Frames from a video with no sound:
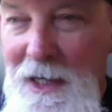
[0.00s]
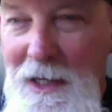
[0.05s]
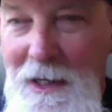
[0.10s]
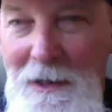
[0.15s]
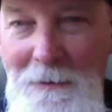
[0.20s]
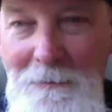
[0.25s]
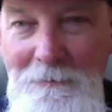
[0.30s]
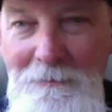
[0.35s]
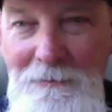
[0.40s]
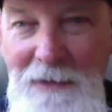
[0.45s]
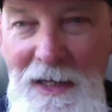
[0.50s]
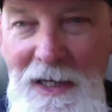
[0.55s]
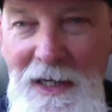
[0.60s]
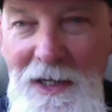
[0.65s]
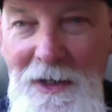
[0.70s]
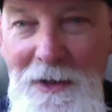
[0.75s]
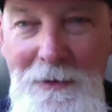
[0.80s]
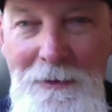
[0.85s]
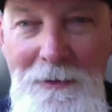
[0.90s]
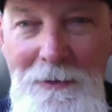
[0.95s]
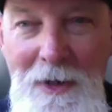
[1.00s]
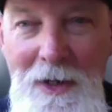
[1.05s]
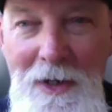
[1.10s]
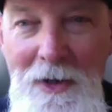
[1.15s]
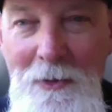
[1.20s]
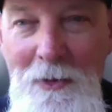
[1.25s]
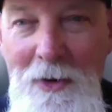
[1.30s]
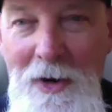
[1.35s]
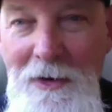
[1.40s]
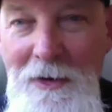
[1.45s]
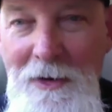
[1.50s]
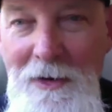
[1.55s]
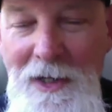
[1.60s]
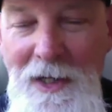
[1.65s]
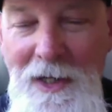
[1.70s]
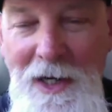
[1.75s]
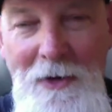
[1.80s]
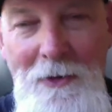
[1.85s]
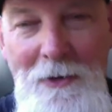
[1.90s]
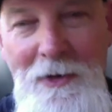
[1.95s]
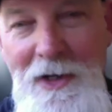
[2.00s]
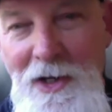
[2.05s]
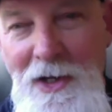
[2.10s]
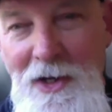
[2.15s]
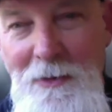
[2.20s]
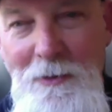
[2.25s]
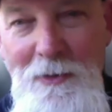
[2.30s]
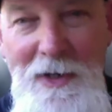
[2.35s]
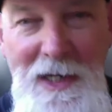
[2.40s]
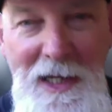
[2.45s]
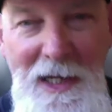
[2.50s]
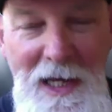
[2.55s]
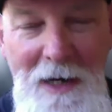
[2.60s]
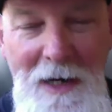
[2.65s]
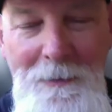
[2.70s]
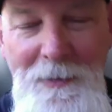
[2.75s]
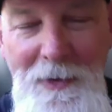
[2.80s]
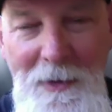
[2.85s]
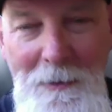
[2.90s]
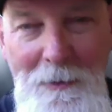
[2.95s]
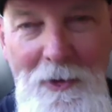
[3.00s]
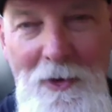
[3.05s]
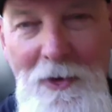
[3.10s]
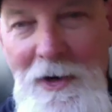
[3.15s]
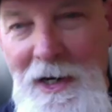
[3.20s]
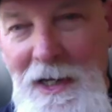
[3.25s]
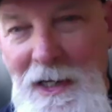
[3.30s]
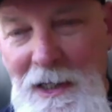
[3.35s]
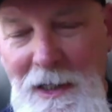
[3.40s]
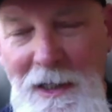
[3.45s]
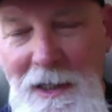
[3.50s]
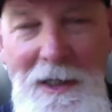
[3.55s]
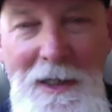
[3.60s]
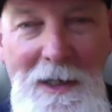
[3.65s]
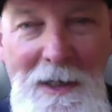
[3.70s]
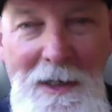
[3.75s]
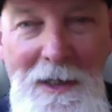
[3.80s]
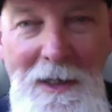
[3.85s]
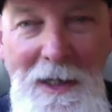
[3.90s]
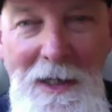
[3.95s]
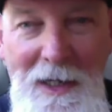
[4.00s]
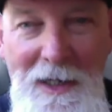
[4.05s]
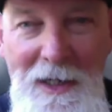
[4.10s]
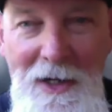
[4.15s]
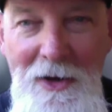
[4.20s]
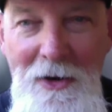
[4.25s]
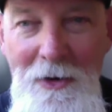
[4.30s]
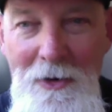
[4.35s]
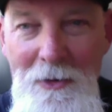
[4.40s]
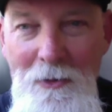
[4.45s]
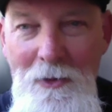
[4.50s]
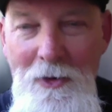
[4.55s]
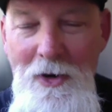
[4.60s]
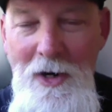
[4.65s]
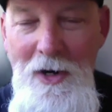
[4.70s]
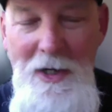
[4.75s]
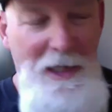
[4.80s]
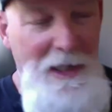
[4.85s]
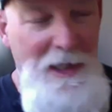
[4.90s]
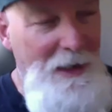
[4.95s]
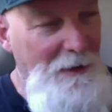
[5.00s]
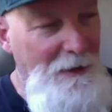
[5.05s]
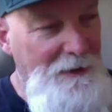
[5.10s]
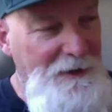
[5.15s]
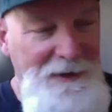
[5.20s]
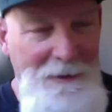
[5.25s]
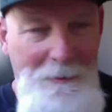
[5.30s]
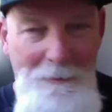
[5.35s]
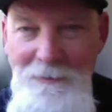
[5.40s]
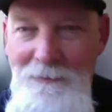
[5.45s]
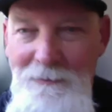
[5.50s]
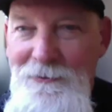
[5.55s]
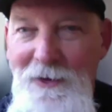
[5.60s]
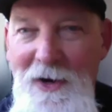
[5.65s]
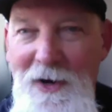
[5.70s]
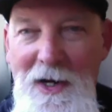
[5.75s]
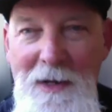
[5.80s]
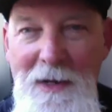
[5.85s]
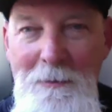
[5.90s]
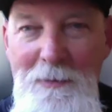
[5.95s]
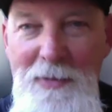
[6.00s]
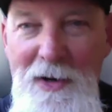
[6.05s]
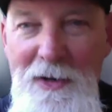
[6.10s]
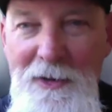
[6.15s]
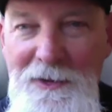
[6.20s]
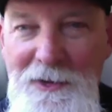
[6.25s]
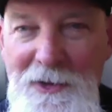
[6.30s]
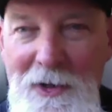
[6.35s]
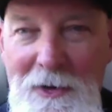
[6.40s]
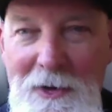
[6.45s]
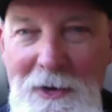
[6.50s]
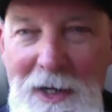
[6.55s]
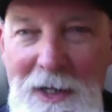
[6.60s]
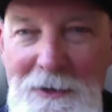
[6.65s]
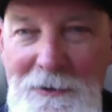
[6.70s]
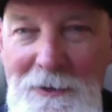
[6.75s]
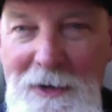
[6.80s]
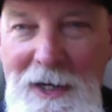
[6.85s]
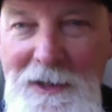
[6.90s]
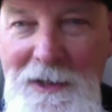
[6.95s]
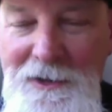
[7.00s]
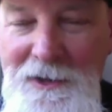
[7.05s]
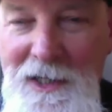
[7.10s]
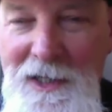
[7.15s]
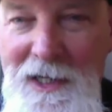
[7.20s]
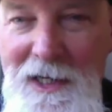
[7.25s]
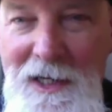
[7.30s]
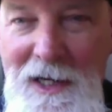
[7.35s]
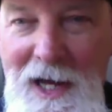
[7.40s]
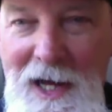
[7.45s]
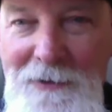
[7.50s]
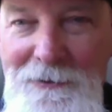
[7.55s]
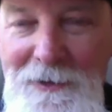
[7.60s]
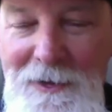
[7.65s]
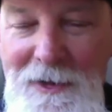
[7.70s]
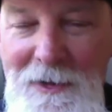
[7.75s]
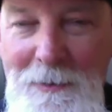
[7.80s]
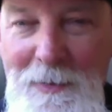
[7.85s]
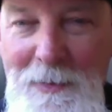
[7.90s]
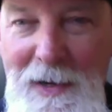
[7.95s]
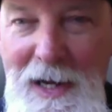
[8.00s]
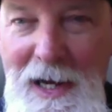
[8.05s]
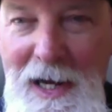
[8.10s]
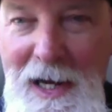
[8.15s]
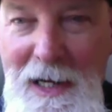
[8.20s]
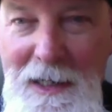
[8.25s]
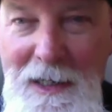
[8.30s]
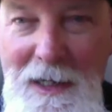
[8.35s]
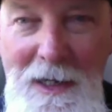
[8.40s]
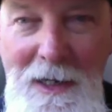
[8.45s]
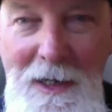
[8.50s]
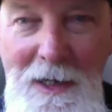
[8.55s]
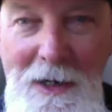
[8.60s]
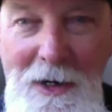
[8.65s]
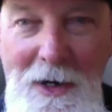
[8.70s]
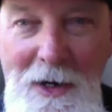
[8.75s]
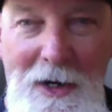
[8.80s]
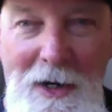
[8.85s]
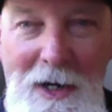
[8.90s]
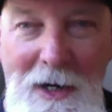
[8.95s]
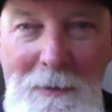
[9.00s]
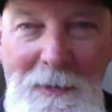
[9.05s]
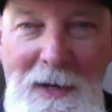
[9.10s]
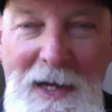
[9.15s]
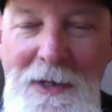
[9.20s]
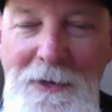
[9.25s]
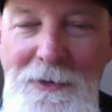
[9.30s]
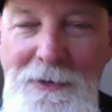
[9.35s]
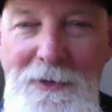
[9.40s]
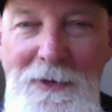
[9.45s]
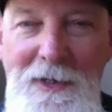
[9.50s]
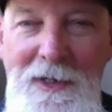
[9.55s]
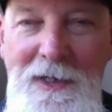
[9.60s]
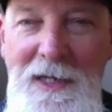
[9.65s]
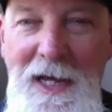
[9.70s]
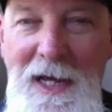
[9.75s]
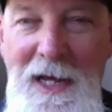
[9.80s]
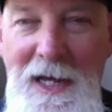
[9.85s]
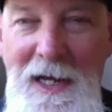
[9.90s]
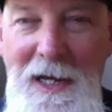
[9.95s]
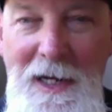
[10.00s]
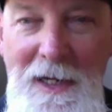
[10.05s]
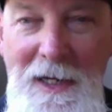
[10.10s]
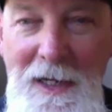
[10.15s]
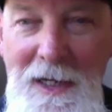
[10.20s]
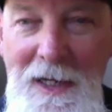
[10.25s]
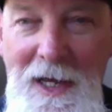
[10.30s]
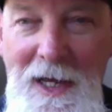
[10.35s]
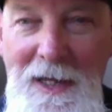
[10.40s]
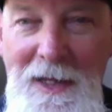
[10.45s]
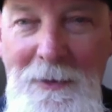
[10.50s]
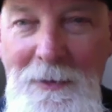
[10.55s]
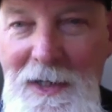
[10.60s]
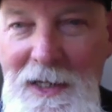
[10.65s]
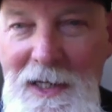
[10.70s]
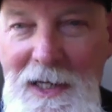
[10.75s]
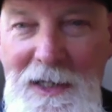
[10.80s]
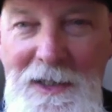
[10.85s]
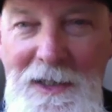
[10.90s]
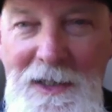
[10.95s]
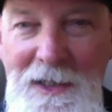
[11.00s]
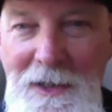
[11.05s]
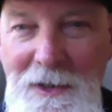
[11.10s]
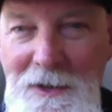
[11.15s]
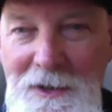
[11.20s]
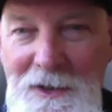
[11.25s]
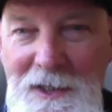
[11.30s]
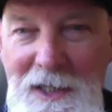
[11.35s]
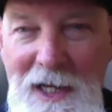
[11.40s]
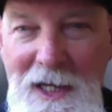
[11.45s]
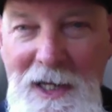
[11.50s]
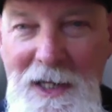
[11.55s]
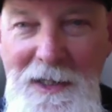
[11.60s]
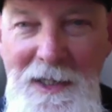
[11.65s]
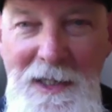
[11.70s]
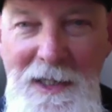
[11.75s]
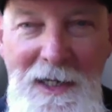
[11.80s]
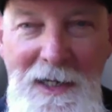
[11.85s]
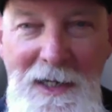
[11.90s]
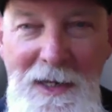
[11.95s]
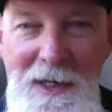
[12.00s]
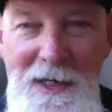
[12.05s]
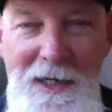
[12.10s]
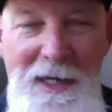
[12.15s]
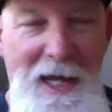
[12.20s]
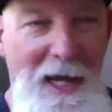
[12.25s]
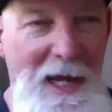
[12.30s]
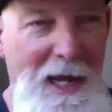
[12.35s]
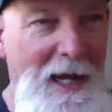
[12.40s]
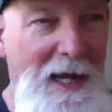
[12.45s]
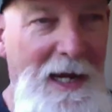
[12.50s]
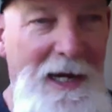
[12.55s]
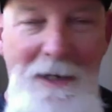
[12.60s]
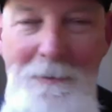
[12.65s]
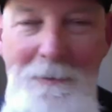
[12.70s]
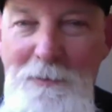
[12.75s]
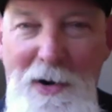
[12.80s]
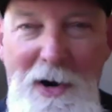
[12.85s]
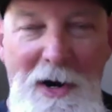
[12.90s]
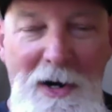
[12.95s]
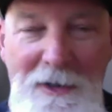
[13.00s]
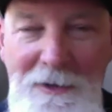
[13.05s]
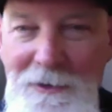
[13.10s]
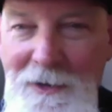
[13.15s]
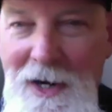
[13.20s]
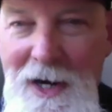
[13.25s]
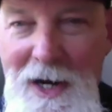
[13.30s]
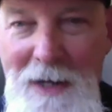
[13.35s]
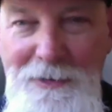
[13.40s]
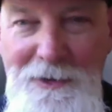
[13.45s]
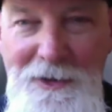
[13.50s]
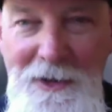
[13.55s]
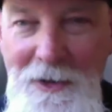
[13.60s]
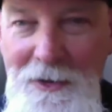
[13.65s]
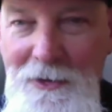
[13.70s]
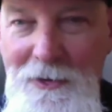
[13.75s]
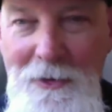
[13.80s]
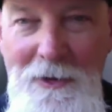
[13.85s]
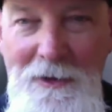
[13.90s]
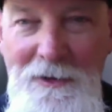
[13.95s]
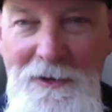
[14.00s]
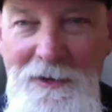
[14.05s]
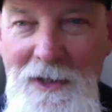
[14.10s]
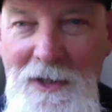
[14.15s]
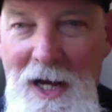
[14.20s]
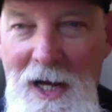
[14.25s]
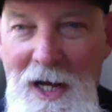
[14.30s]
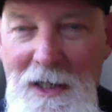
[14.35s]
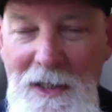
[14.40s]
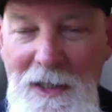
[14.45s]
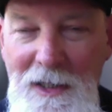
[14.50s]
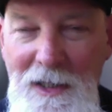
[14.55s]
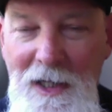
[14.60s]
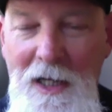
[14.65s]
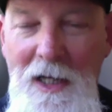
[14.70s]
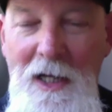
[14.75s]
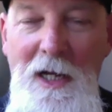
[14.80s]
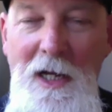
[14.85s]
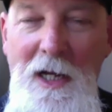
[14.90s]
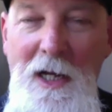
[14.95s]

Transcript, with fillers: You know, wondering, you know, when you get up in the morning and you go to work, you know, some fucking bozo going to try to stick a knife in your back. Are you going to make it through the day? And then when you get to your cell at the end of the day and the bar drops and your door's locked and you